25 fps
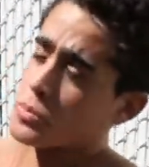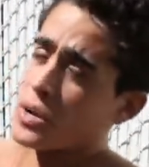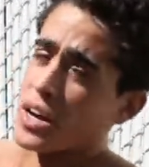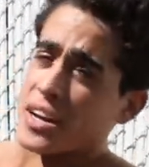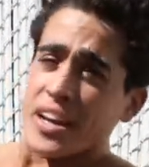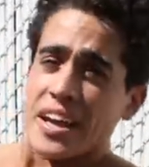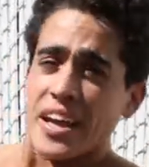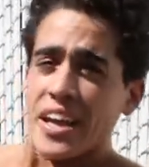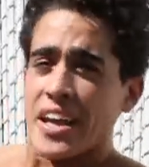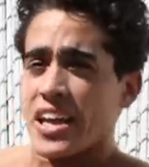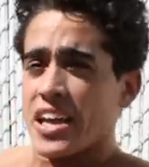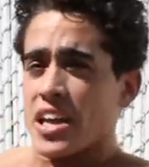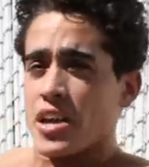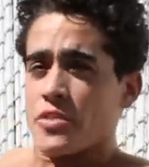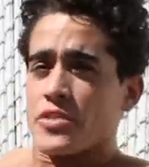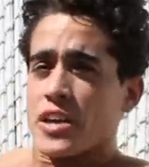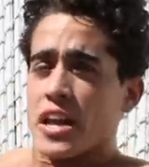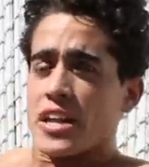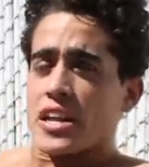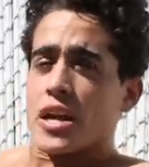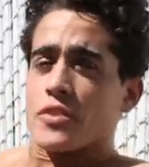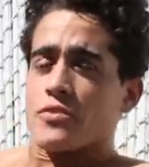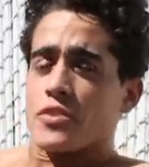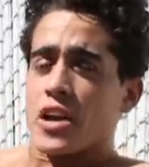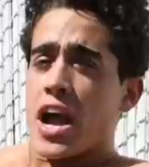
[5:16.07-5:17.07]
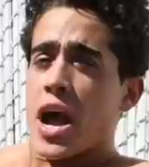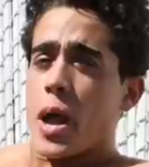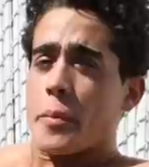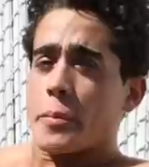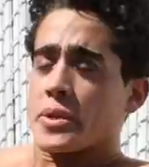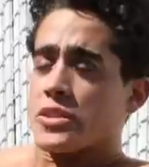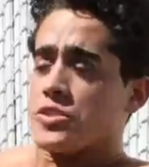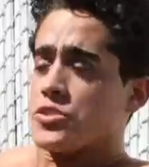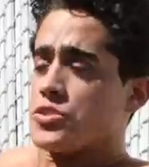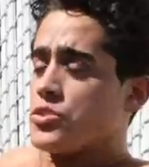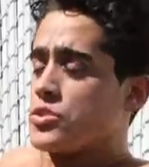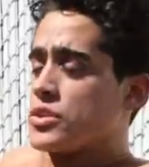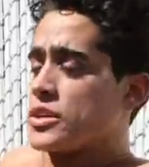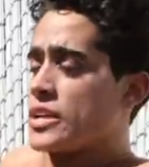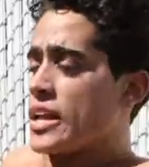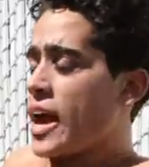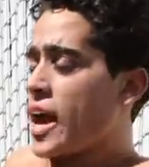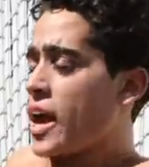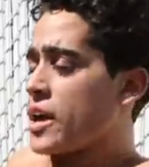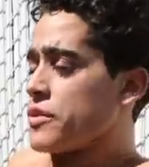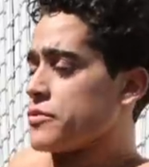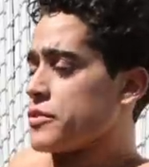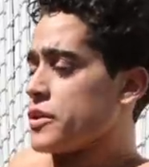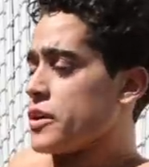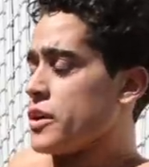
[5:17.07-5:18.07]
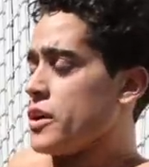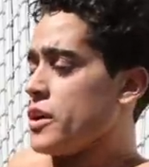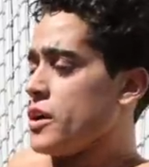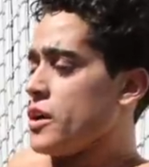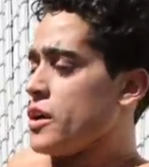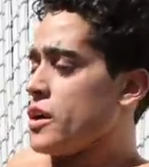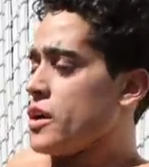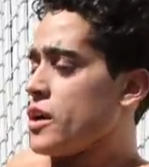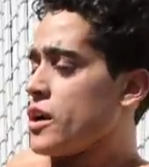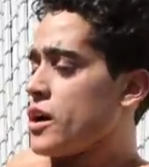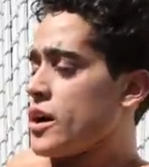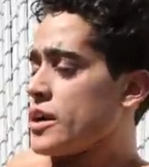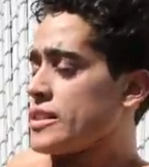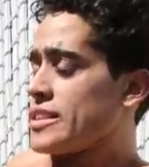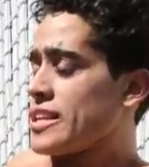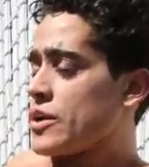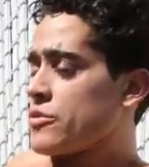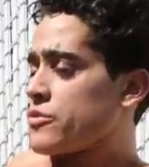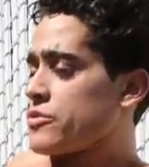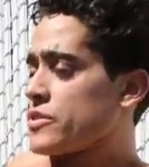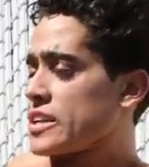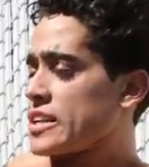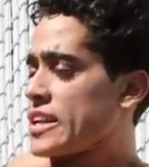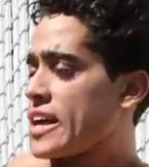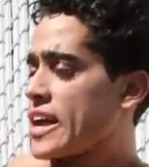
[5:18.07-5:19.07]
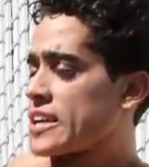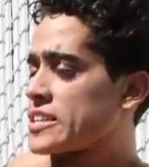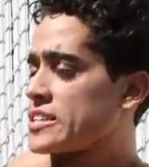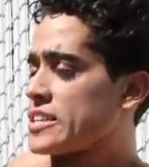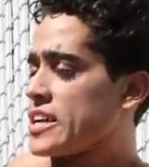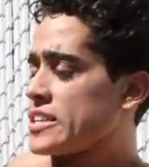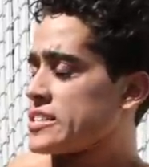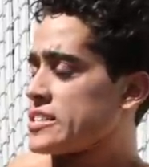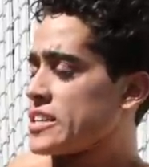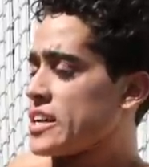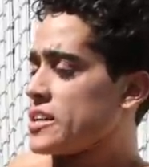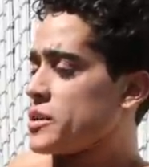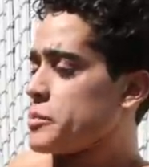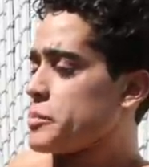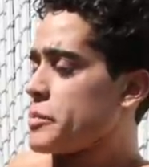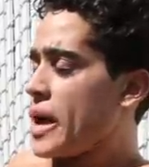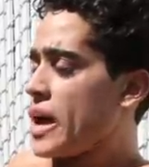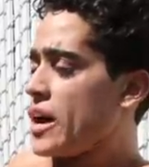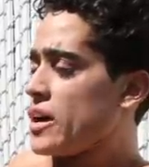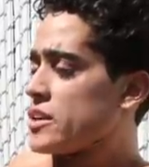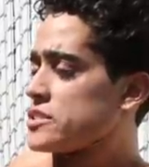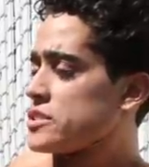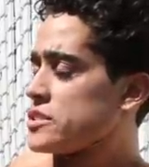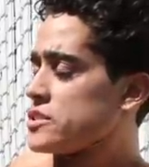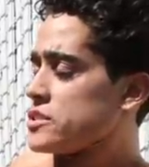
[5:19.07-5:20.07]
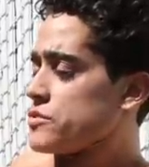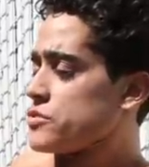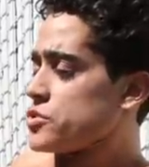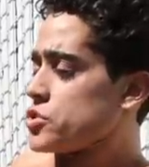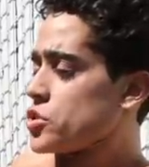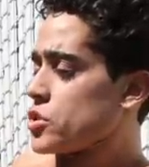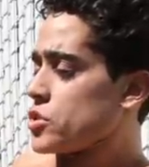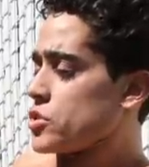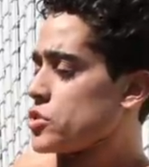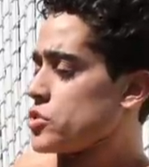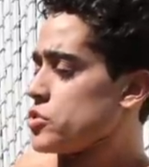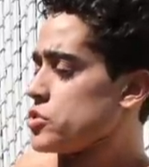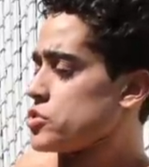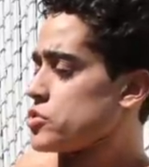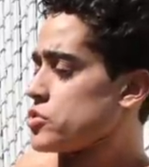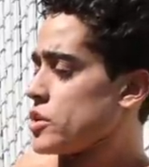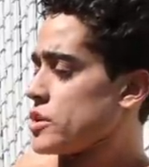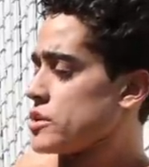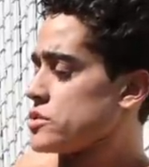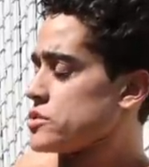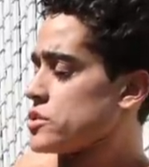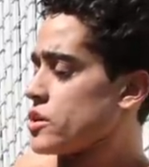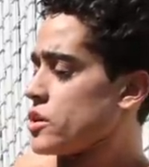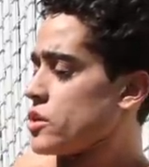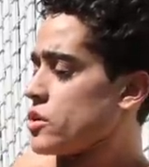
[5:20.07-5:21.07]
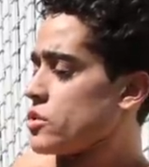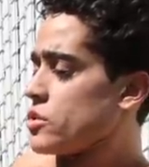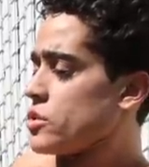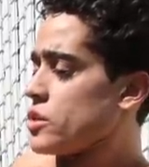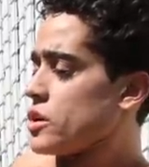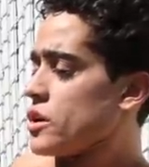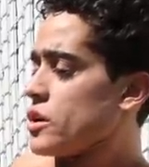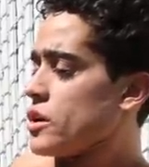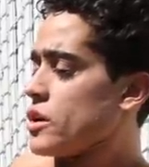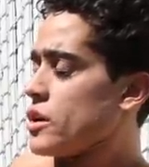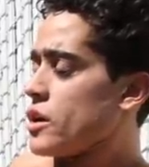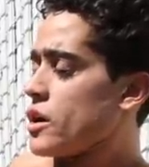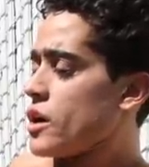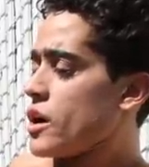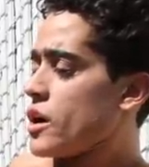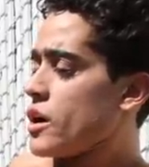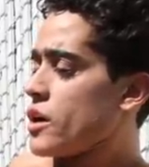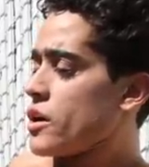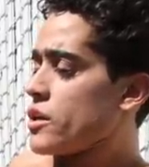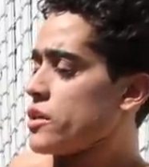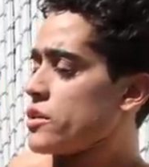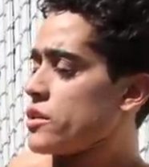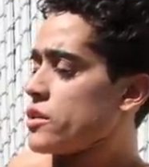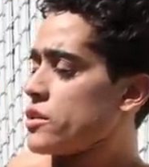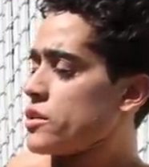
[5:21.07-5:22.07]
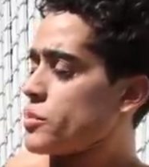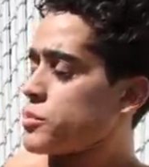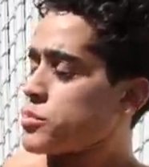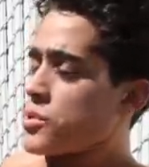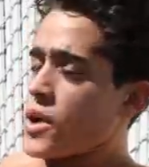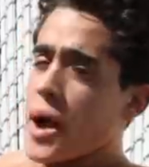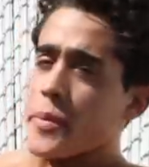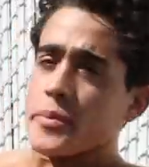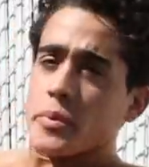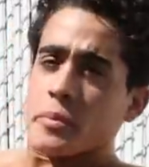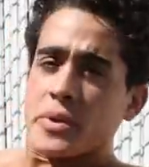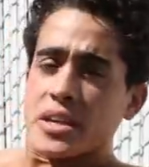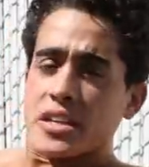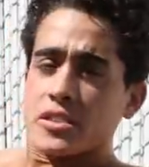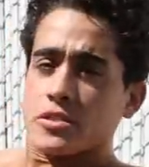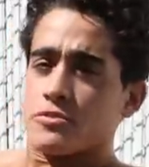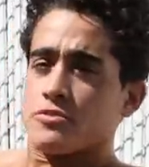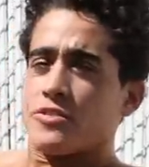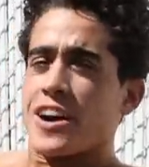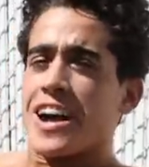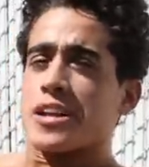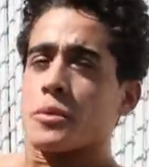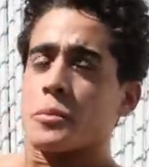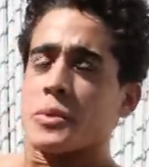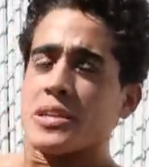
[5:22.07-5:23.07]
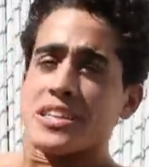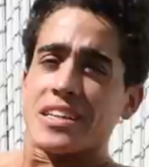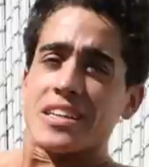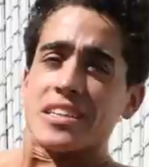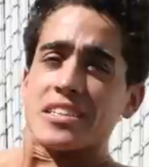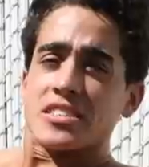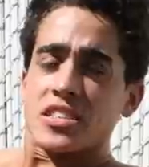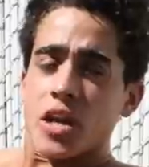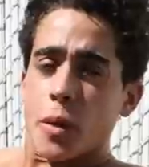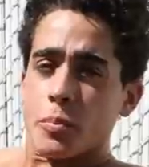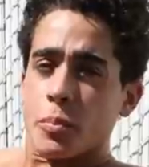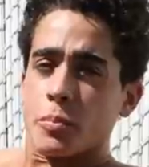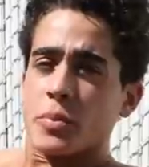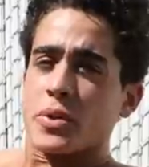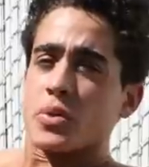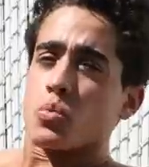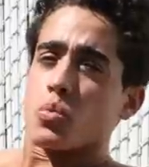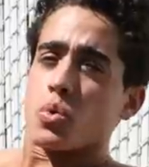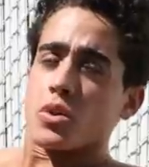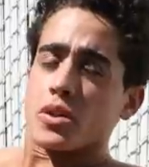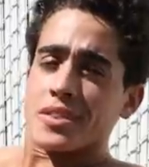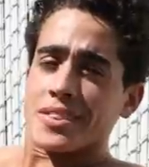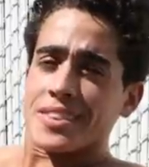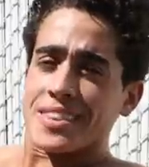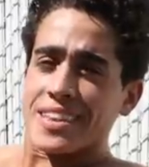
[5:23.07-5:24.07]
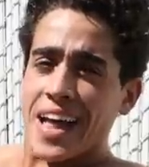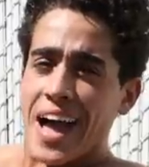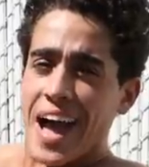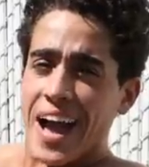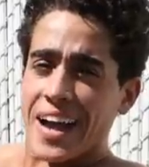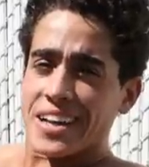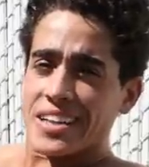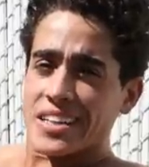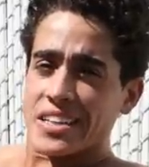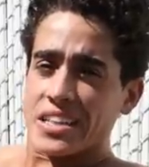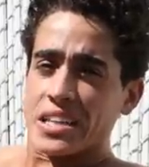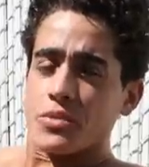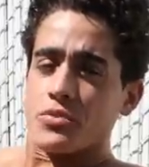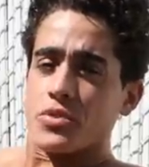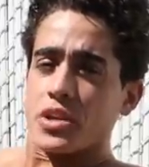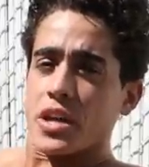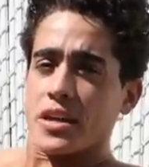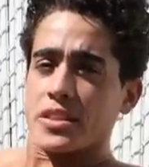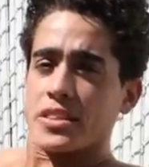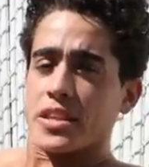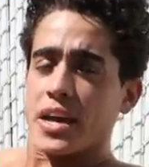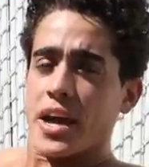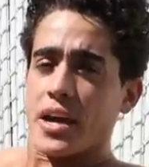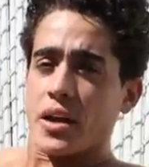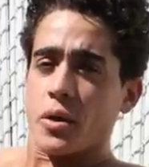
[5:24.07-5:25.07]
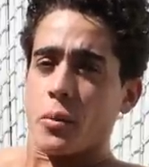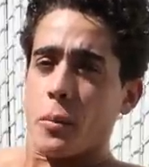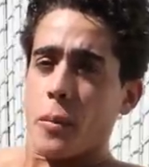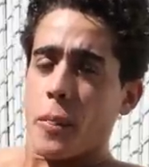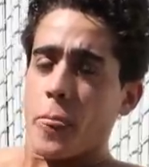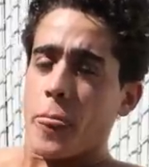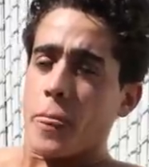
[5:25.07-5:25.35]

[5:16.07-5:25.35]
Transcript: But if that never happens, you could have definitely an excess and imbalances of certain nutrients. So the problem is a vitamin D supplement will not alleviate that.